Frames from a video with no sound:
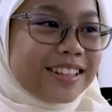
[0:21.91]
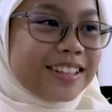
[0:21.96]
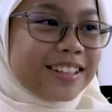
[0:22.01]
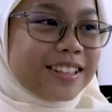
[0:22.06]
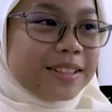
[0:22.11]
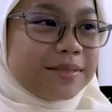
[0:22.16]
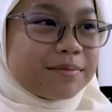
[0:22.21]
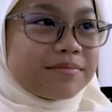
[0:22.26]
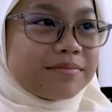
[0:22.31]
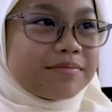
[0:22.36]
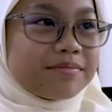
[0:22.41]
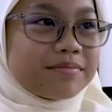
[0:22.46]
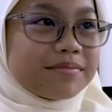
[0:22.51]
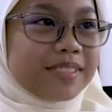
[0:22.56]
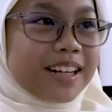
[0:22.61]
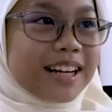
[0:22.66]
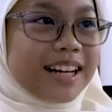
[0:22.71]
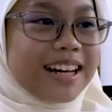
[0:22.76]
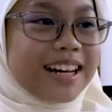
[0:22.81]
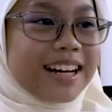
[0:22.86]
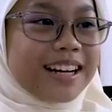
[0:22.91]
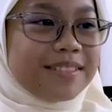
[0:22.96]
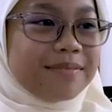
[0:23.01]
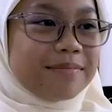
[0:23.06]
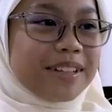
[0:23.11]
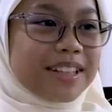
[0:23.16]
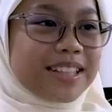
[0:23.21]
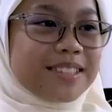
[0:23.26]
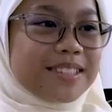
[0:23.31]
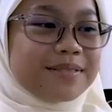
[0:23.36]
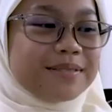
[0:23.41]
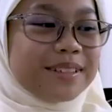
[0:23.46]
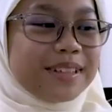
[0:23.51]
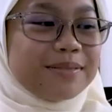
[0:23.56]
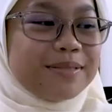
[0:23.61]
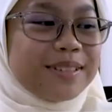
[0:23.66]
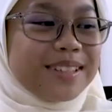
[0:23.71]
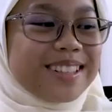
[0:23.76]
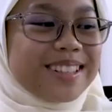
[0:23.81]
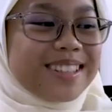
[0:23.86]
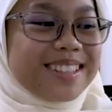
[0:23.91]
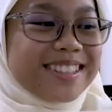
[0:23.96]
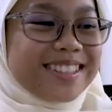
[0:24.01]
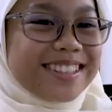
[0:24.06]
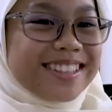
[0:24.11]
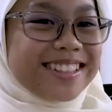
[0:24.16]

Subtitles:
macam kalah maths rubbish.